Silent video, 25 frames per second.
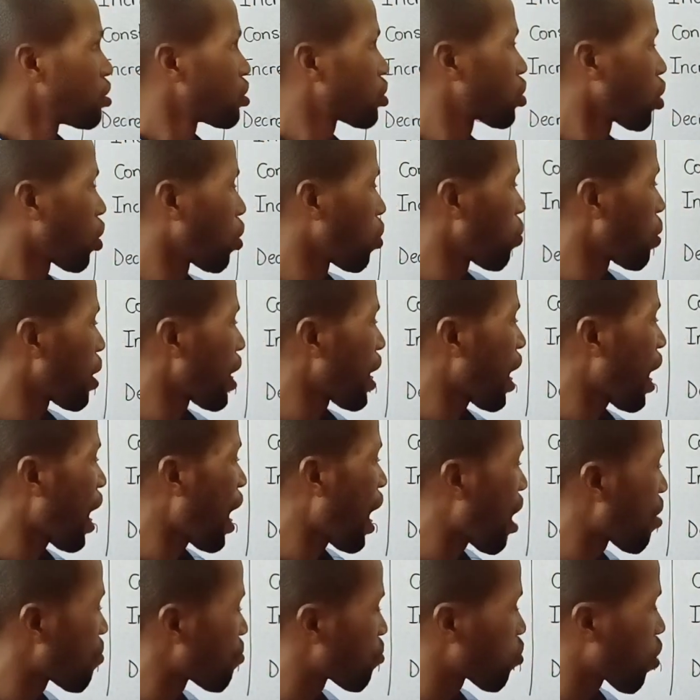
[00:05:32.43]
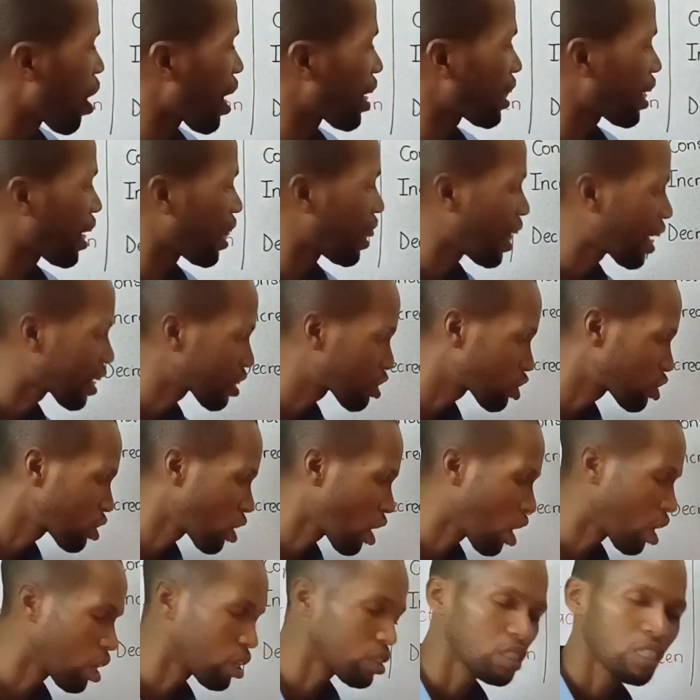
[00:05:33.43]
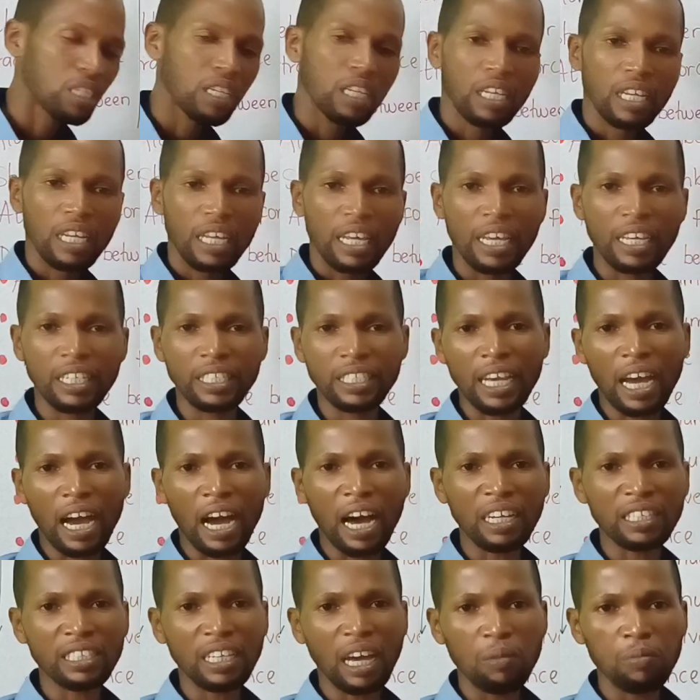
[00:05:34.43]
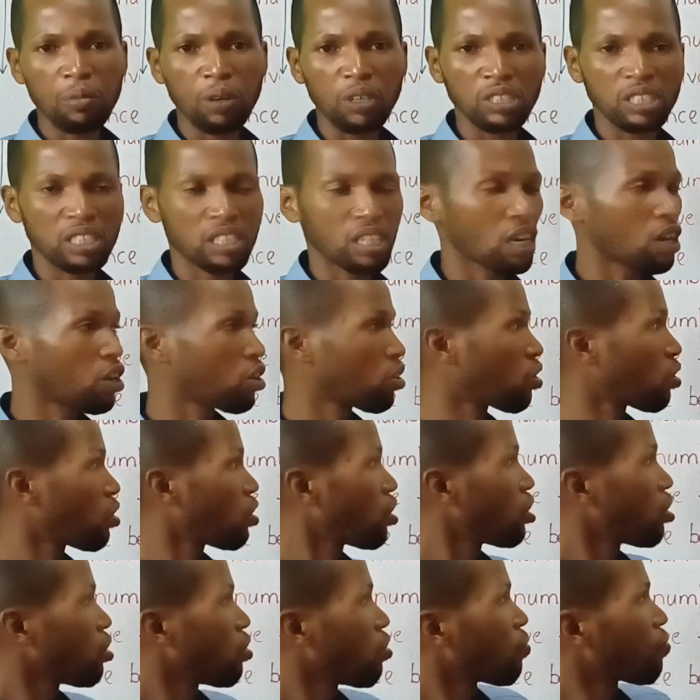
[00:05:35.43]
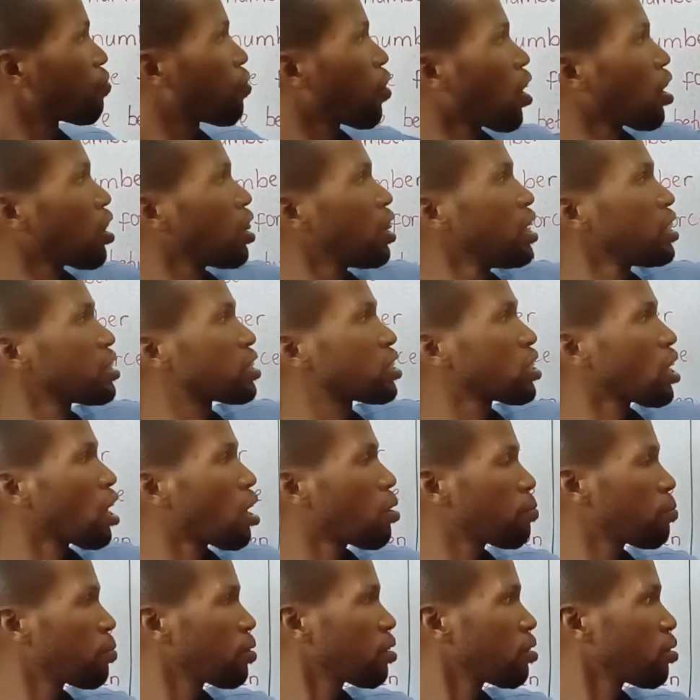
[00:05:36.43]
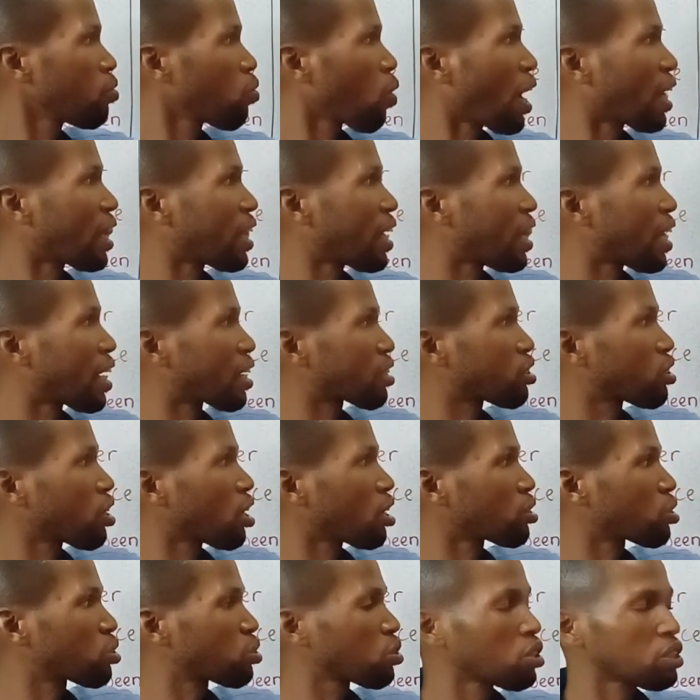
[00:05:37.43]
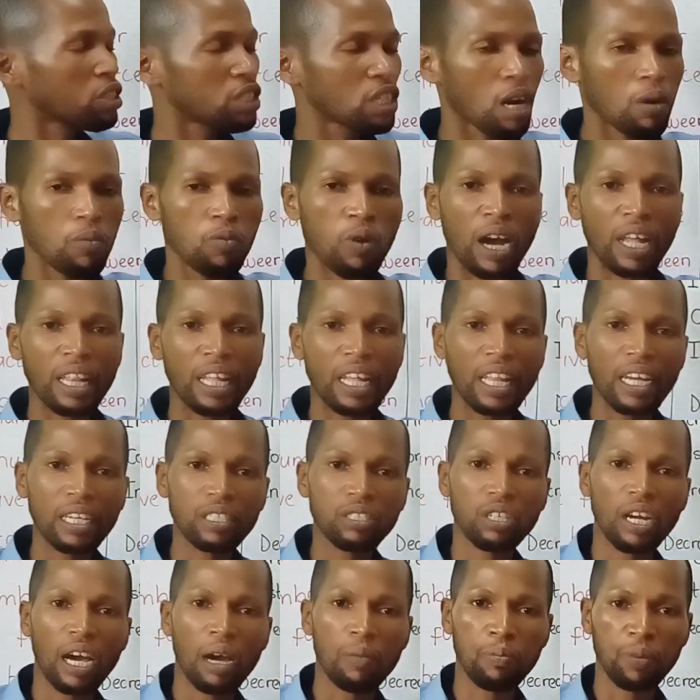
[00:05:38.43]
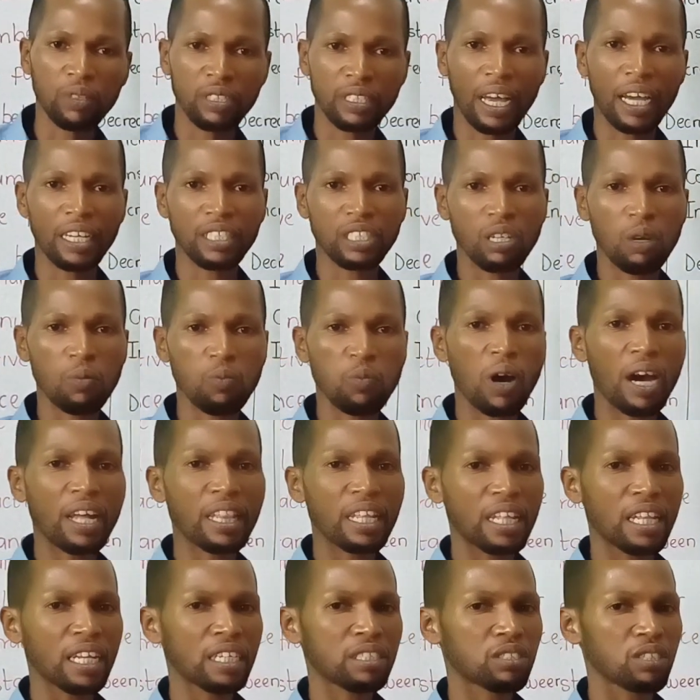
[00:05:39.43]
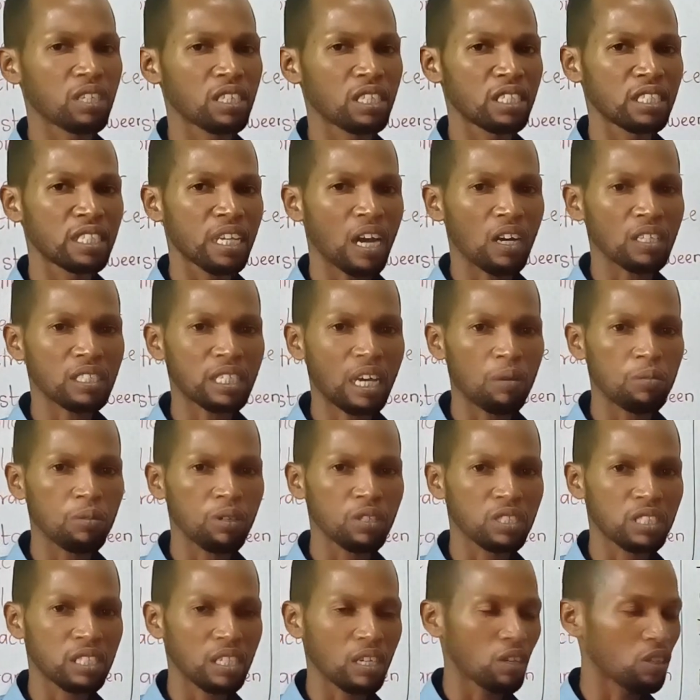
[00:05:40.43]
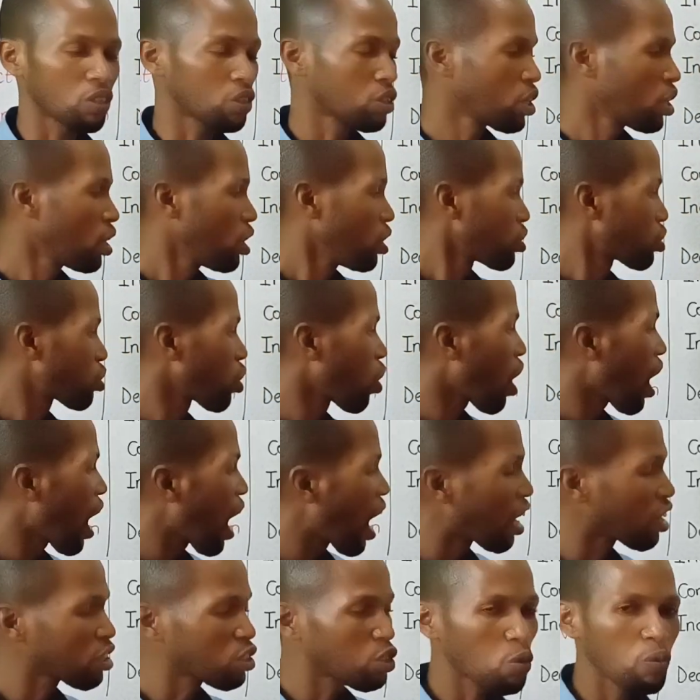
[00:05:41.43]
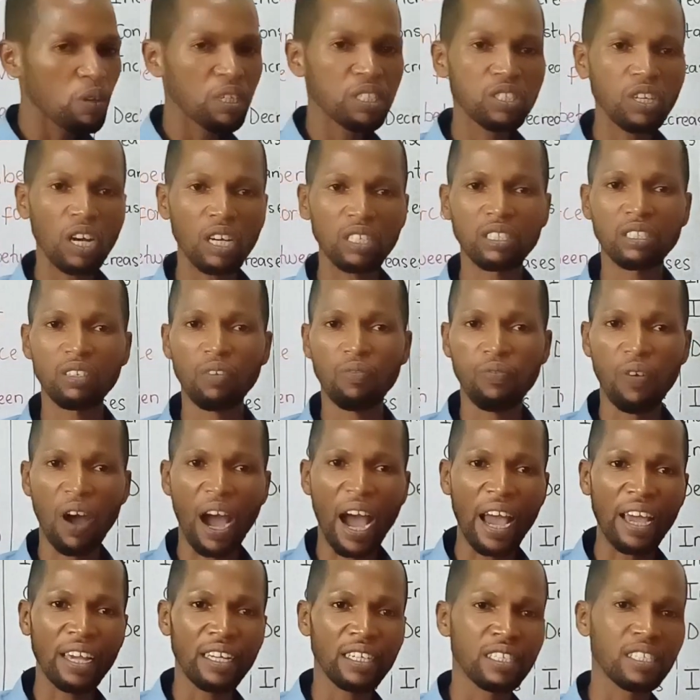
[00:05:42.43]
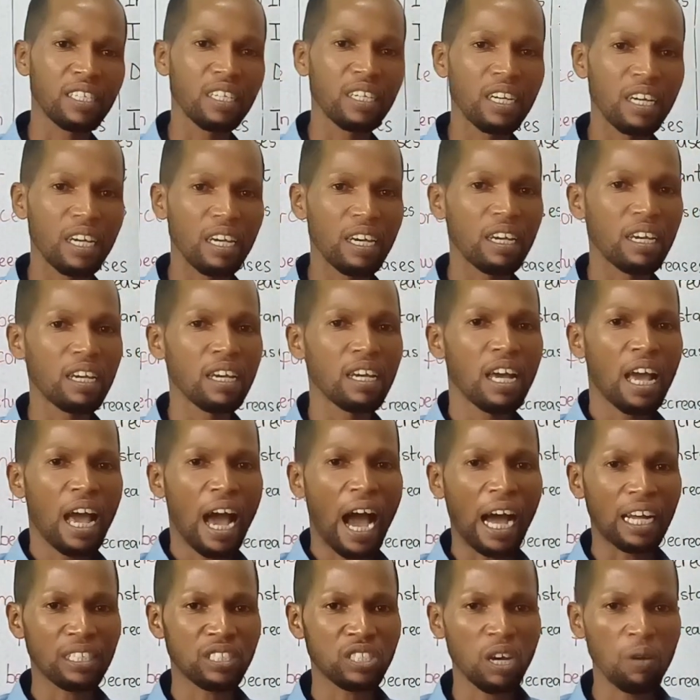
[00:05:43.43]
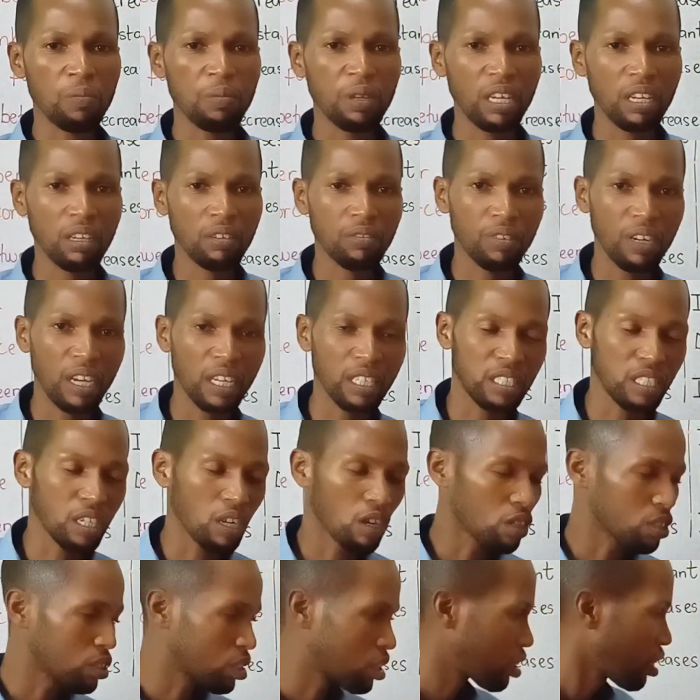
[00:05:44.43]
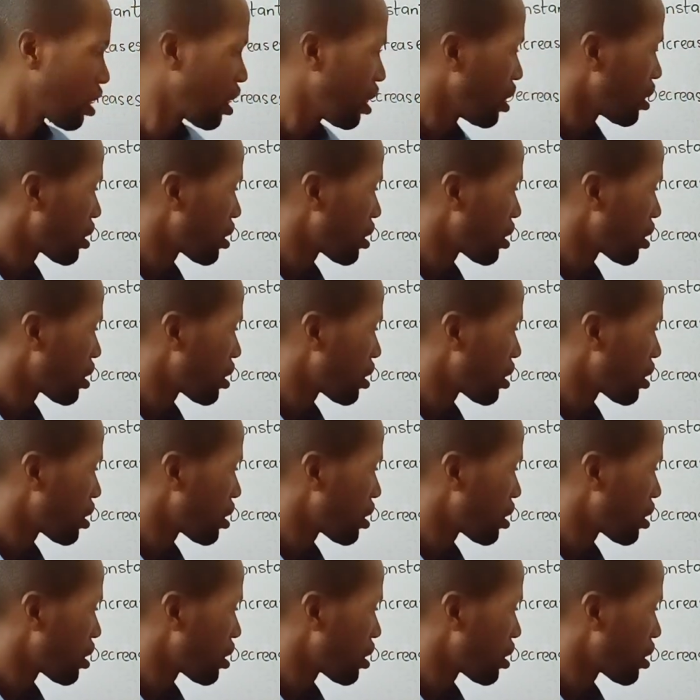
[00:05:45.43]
So we have 1 electron in the outermost shell. For lithium, 1 electron, sodium, 1 electron, and potassium, 1 electron in the outermost shell. So how do we justify the atomic radius?